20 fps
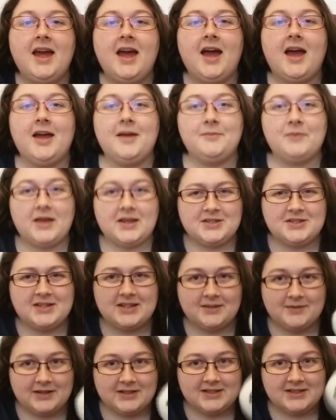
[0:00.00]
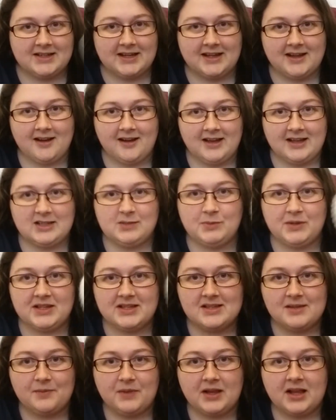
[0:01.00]
As you can imagine, I can't explain
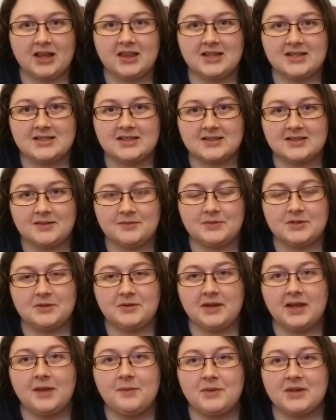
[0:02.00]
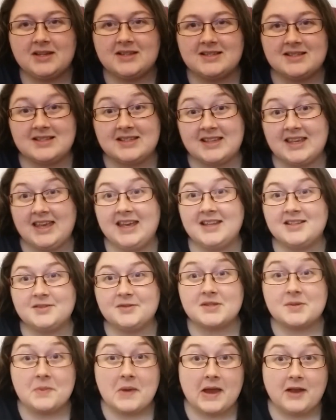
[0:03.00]
something like this as I'm doing it because it's a kit, so
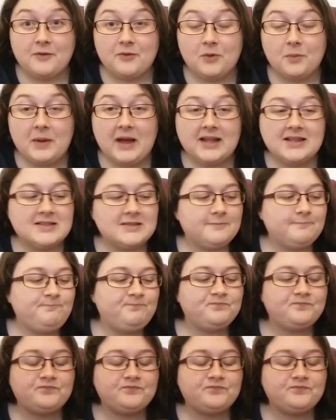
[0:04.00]
it's a paid for pattern.